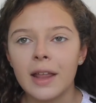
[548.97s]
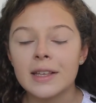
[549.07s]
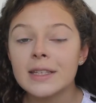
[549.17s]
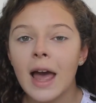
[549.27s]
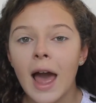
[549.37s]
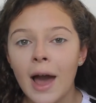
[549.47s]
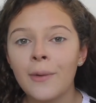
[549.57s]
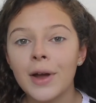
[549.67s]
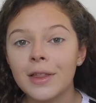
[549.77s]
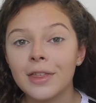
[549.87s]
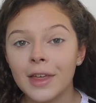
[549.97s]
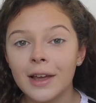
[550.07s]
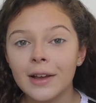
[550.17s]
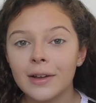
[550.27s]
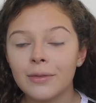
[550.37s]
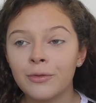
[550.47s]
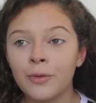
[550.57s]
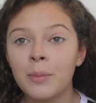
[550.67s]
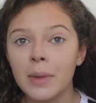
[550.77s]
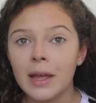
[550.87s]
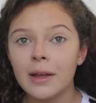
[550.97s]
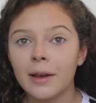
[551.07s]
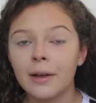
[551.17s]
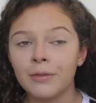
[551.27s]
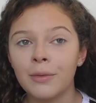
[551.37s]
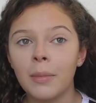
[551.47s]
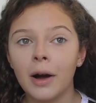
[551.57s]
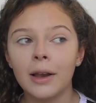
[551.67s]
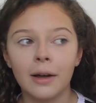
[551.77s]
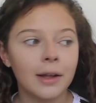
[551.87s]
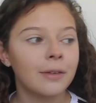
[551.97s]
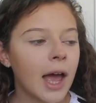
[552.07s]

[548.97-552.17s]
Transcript: That's how I think for me, like for my life.